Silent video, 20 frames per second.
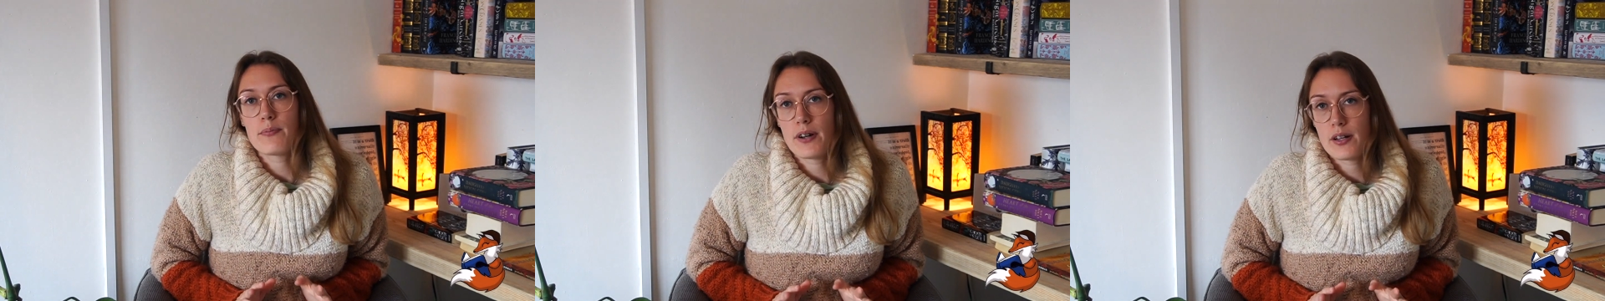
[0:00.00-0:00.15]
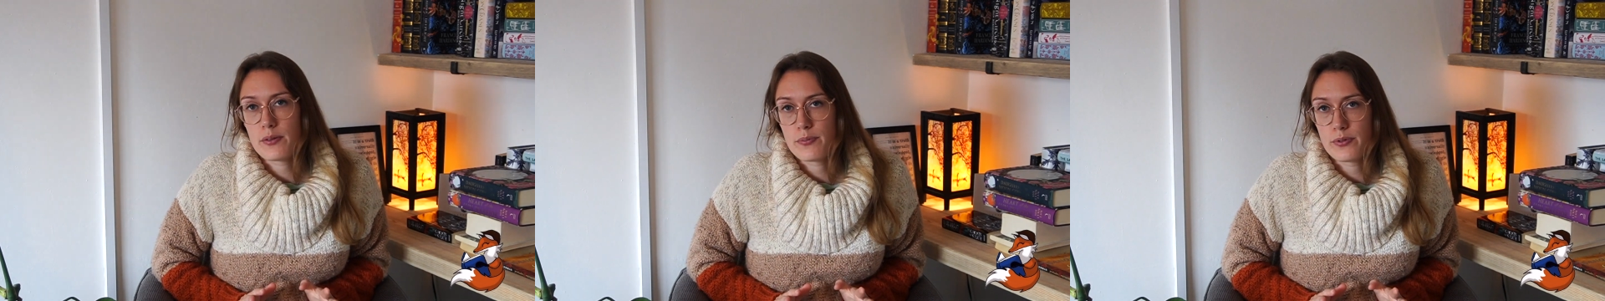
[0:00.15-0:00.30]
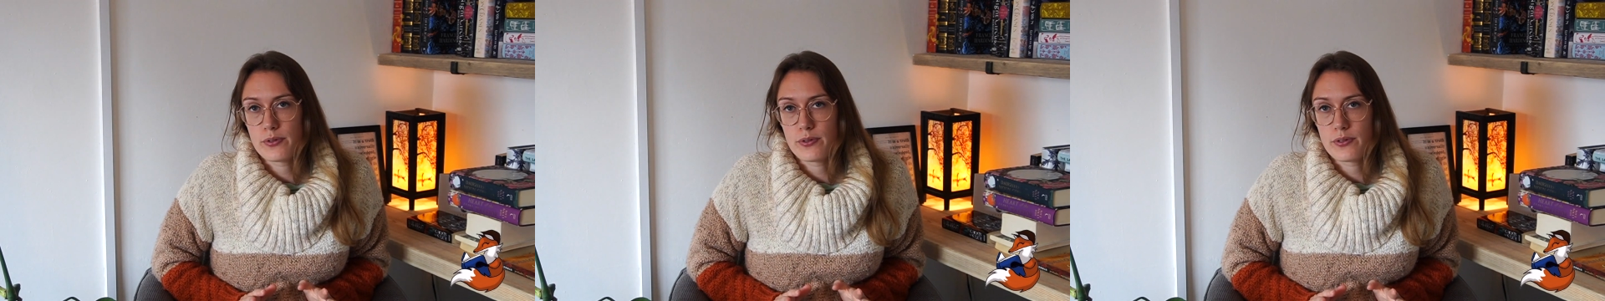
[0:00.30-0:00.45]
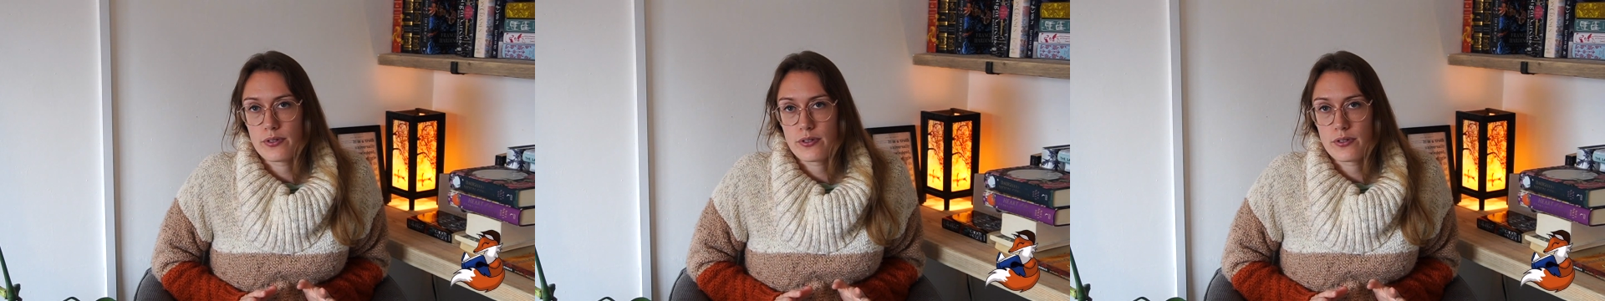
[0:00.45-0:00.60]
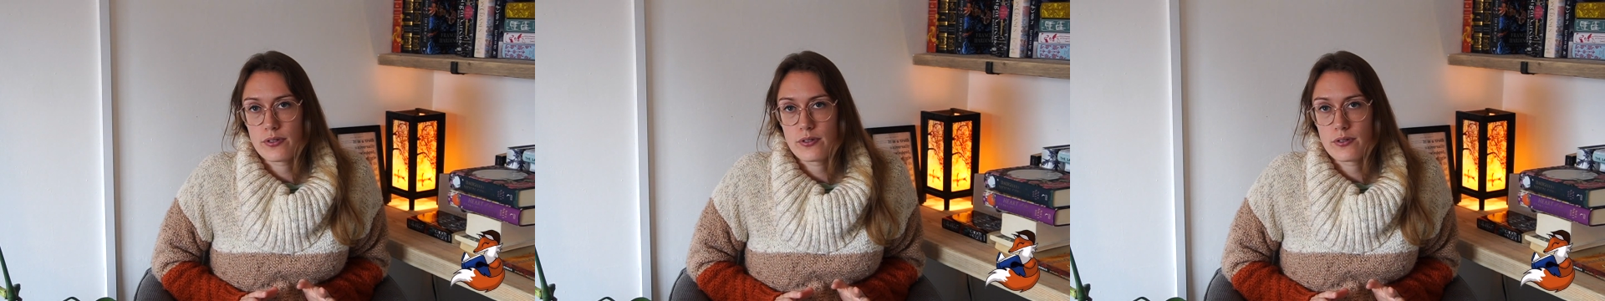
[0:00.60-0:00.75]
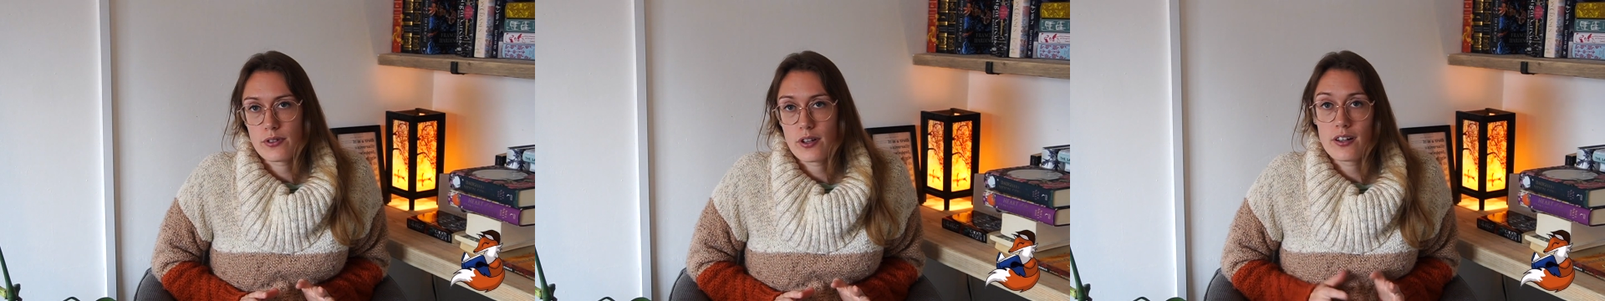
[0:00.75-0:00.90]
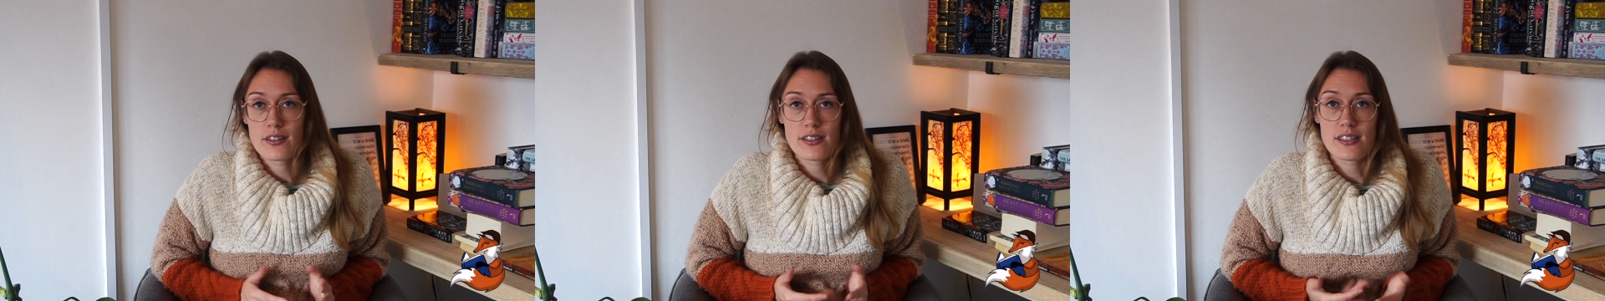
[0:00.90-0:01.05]
by books,
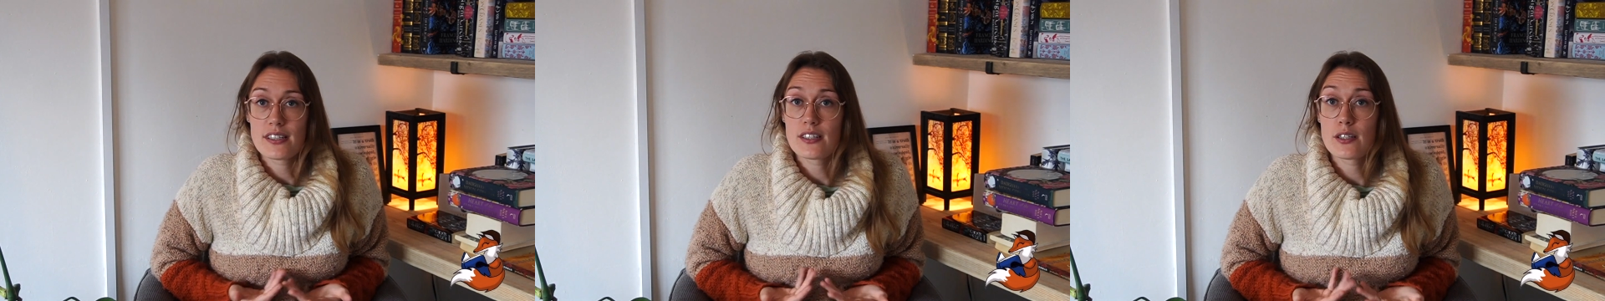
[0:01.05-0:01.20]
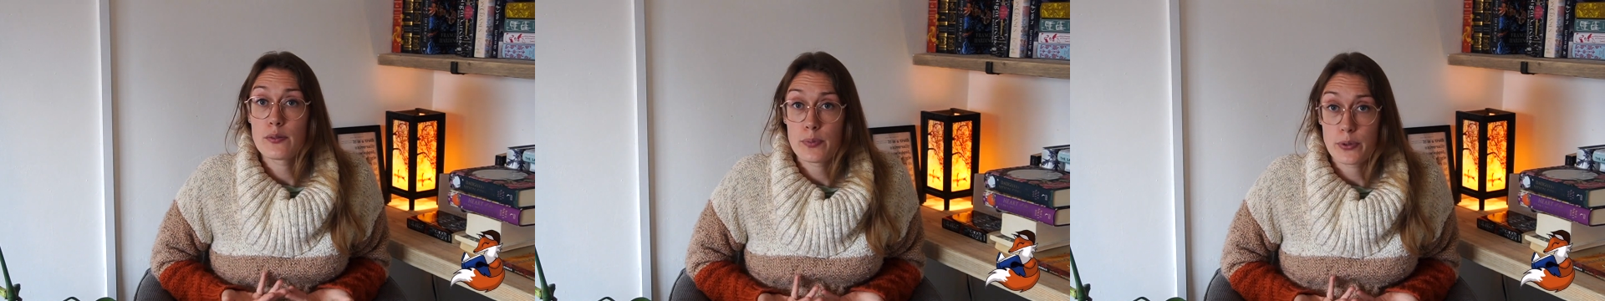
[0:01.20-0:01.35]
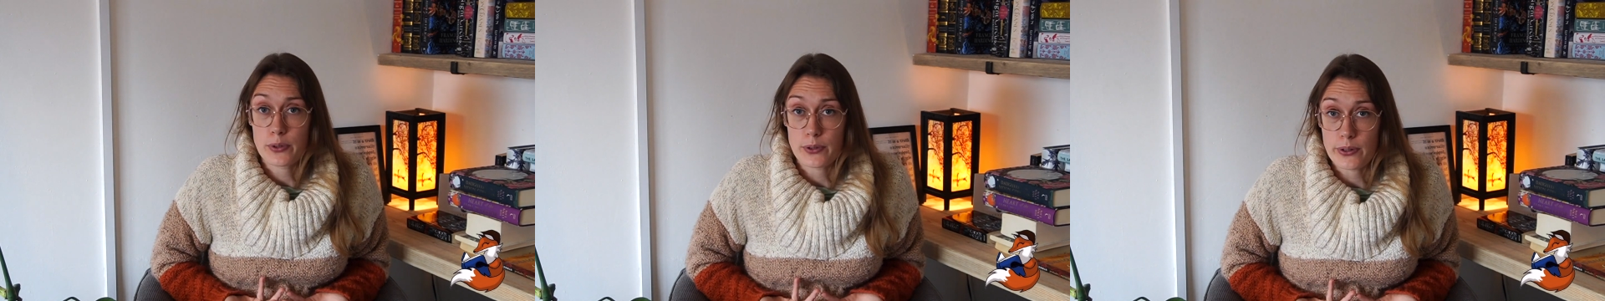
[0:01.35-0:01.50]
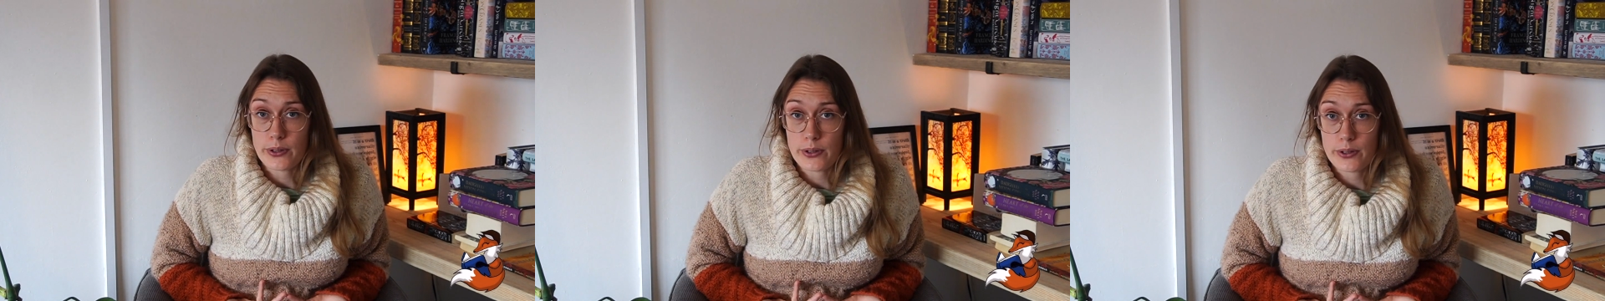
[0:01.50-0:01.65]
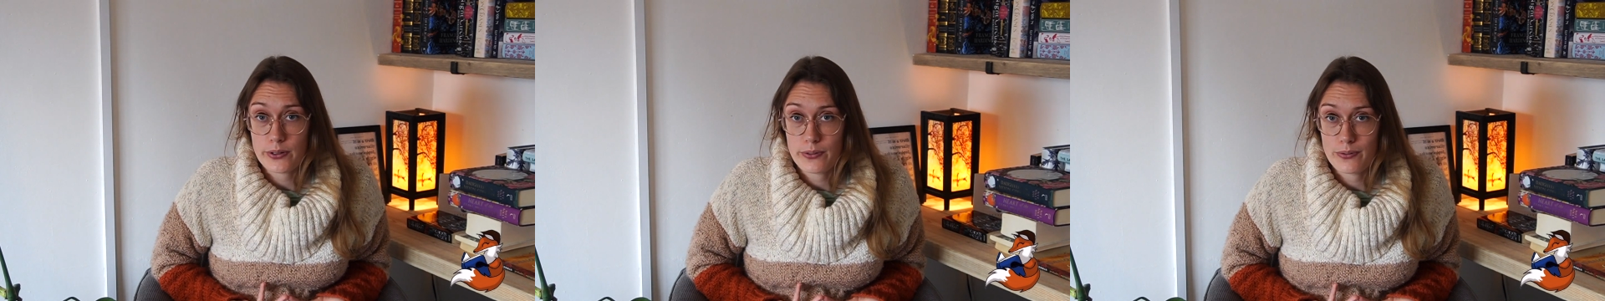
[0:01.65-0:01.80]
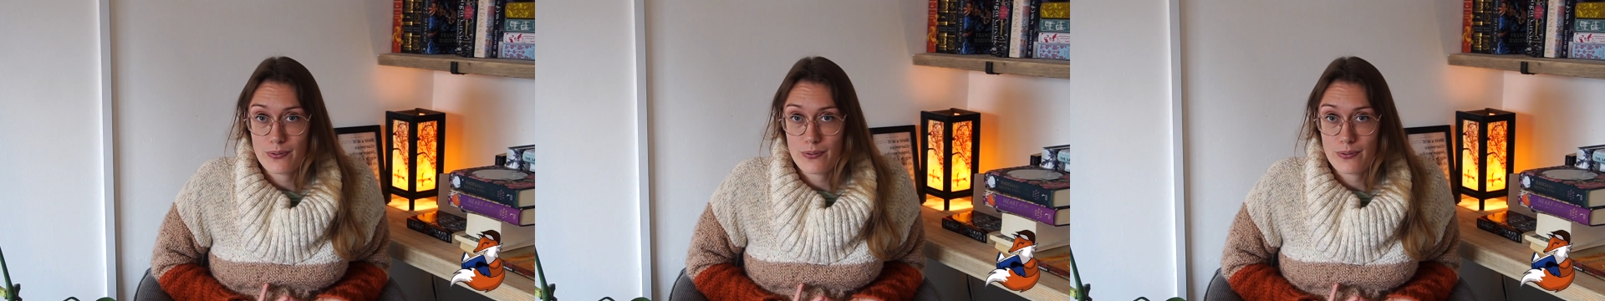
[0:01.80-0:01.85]
because it's a book.